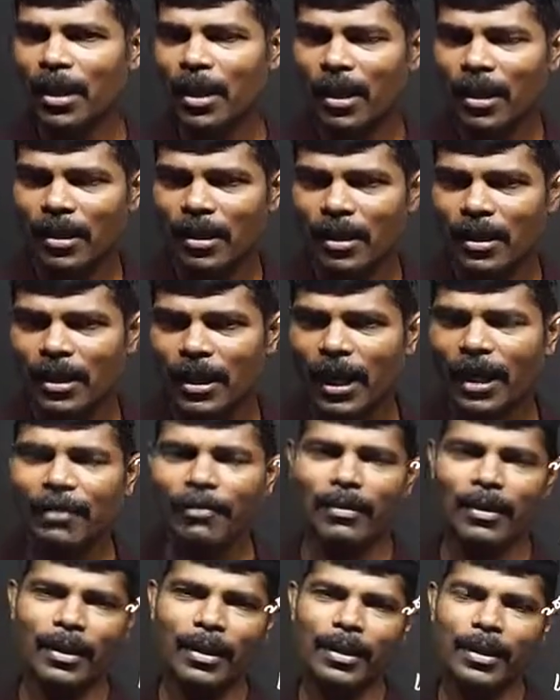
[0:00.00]
are
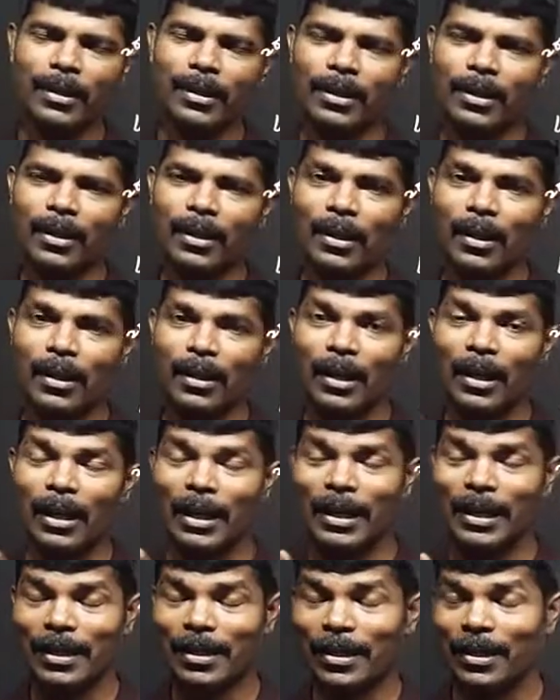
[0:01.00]
driving a car
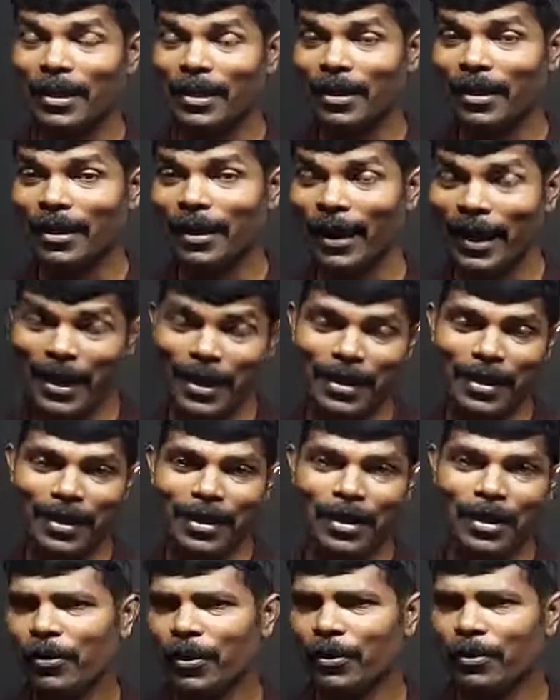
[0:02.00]
in a
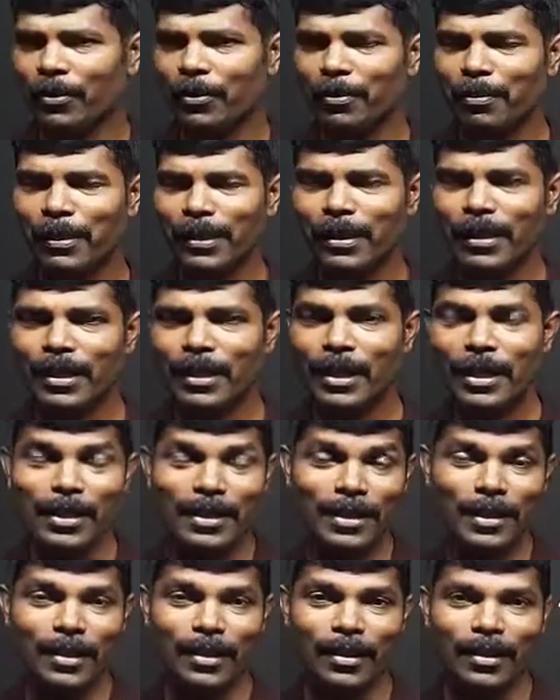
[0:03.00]
rain. What could be the
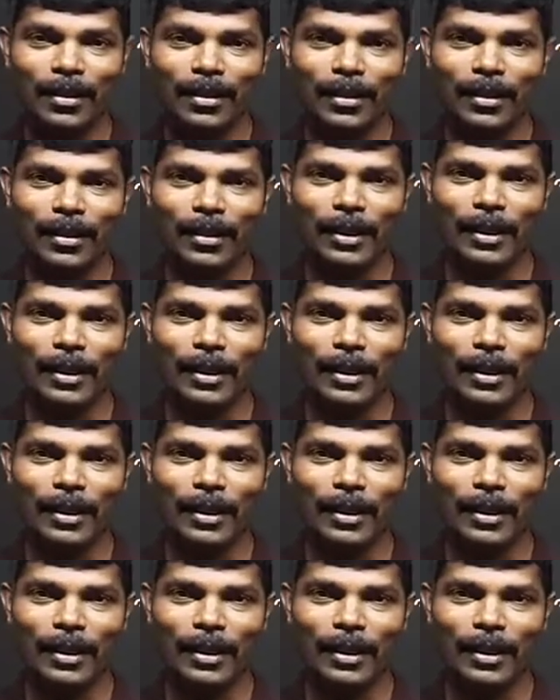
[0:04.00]
reason?